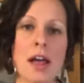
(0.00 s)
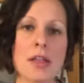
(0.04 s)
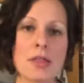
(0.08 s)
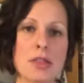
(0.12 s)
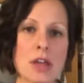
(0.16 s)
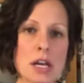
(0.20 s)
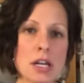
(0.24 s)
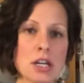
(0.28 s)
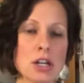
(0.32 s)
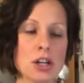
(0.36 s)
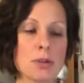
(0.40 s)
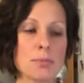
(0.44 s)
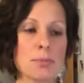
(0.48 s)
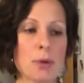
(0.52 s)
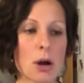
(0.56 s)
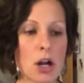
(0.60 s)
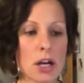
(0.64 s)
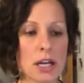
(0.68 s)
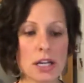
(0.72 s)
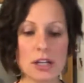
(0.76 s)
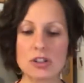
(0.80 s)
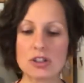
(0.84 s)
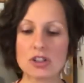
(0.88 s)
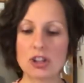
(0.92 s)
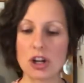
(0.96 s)
Then your
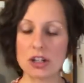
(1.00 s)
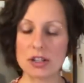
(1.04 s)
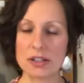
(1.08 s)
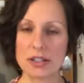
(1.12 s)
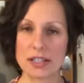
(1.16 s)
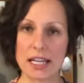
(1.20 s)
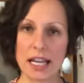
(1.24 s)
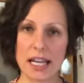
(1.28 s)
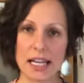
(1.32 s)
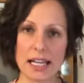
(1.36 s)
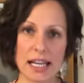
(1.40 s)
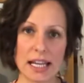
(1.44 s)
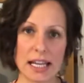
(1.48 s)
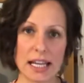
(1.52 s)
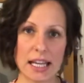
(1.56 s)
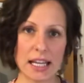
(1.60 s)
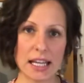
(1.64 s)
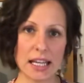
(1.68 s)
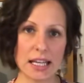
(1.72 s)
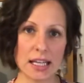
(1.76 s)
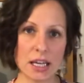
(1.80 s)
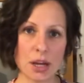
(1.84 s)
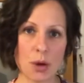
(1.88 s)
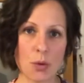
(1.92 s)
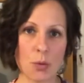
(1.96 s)
body starts kicking
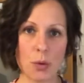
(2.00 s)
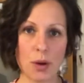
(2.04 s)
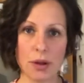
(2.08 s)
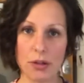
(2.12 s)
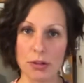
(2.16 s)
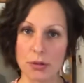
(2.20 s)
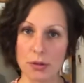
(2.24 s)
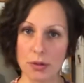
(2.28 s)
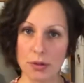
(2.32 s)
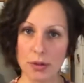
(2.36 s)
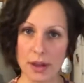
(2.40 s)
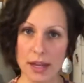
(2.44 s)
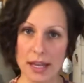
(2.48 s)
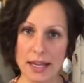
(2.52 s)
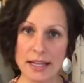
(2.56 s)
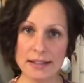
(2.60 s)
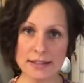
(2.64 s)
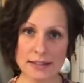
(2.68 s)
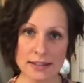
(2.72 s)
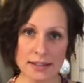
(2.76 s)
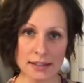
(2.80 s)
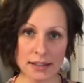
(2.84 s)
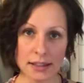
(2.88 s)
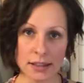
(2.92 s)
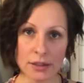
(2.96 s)
in with
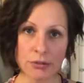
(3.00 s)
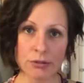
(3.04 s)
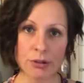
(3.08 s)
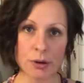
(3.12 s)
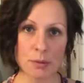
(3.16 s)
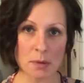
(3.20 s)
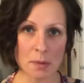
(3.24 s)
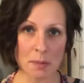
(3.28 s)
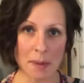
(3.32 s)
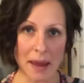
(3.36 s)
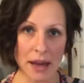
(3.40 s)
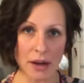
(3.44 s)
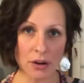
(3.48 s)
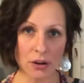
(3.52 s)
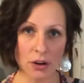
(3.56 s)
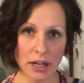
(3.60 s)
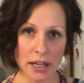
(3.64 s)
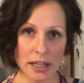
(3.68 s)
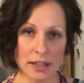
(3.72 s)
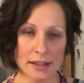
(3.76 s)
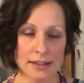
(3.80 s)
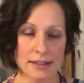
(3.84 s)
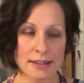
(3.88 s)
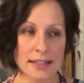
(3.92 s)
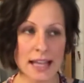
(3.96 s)
insulin from the
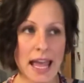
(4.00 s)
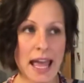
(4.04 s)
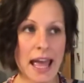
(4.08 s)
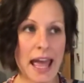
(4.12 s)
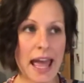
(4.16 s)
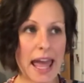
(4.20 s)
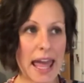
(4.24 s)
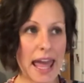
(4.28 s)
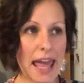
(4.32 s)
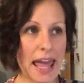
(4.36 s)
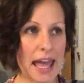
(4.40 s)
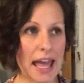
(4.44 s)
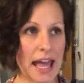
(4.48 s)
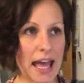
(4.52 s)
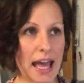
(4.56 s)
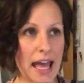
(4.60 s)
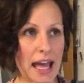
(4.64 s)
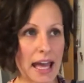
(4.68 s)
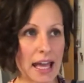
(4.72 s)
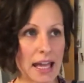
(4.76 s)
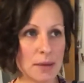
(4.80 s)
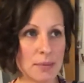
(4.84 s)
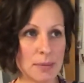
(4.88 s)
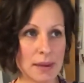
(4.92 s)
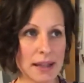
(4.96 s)
pancreas,
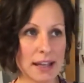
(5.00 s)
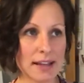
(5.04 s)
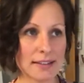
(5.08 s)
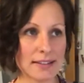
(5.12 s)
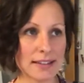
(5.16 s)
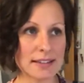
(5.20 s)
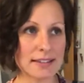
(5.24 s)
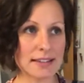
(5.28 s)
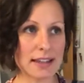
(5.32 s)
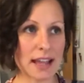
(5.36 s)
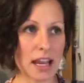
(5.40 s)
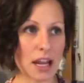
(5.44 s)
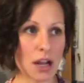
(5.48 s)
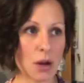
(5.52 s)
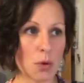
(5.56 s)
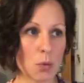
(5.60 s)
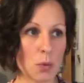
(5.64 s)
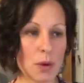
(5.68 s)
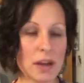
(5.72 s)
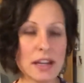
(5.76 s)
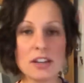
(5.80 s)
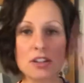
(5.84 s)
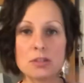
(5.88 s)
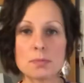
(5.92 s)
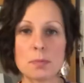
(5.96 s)
and because it's like,
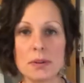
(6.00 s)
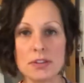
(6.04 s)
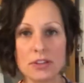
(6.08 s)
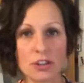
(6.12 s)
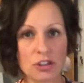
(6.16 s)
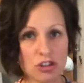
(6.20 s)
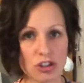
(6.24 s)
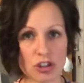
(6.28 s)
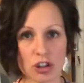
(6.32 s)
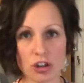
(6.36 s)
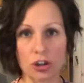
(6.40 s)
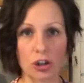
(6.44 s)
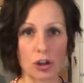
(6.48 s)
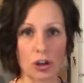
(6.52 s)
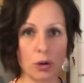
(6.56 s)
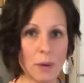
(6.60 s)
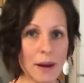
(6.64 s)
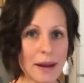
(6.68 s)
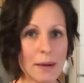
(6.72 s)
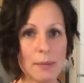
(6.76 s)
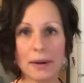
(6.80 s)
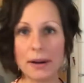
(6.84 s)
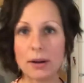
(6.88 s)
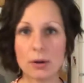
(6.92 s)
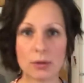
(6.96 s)
we need to put this sugar away.
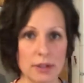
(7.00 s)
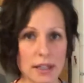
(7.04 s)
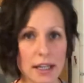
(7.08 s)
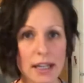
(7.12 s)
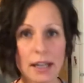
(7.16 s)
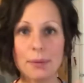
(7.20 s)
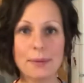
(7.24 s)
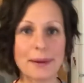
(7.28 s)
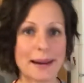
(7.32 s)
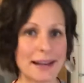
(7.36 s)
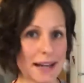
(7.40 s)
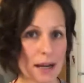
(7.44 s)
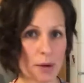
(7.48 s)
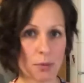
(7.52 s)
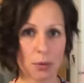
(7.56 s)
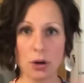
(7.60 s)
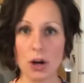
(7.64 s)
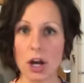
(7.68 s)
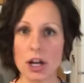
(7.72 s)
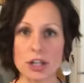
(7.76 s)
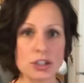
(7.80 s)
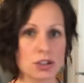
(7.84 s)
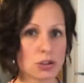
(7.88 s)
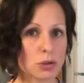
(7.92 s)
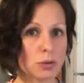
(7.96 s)
We don't need it right now. We're
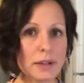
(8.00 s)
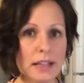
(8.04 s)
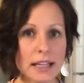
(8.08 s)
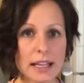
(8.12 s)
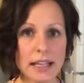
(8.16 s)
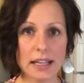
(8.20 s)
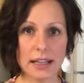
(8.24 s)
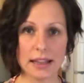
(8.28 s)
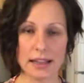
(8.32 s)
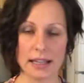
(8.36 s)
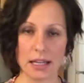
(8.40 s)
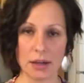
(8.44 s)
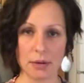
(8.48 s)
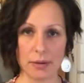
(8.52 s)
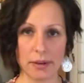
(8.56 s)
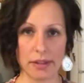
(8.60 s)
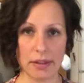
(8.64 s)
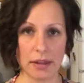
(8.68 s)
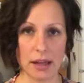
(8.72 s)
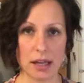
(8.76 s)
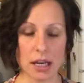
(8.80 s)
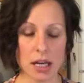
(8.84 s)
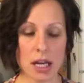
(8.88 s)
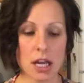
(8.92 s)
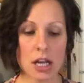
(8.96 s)
not doing anything with
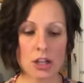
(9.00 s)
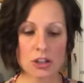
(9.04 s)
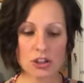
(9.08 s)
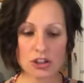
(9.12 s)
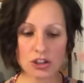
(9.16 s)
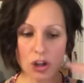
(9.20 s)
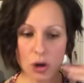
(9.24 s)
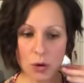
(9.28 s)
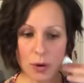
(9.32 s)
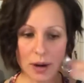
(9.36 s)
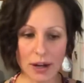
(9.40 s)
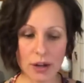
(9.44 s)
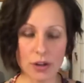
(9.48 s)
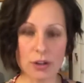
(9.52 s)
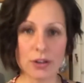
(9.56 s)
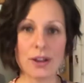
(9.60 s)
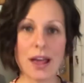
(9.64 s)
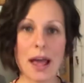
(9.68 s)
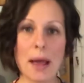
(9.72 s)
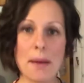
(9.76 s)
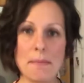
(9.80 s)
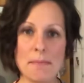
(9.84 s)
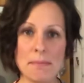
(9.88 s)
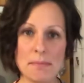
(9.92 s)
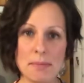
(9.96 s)
it. So it'll
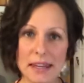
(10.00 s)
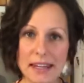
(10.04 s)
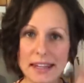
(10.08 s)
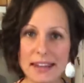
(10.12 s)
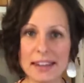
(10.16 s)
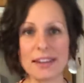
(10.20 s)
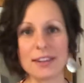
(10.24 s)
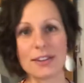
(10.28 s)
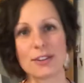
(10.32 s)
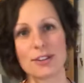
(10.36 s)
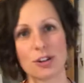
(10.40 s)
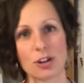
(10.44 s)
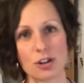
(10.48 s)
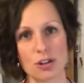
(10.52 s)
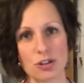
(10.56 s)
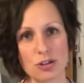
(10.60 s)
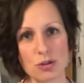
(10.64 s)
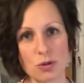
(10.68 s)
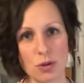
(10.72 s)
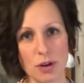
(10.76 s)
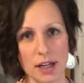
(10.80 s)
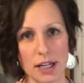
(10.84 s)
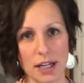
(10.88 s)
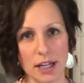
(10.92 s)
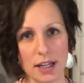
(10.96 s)
immediately start
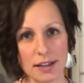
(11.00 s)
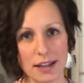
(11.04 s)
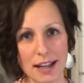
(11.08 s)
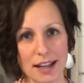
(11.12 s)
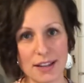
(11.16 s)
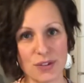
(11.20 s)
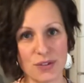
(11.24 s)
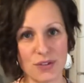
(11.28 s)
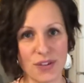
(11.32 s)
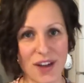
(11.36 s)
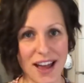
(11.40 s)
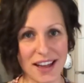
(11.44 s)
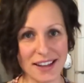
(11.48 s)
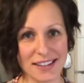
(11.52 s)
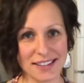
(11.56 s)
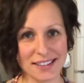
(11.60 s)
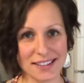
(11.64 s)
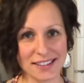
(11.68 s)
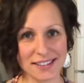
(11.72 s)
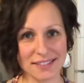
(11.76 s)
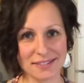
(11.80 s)
storing it as fat.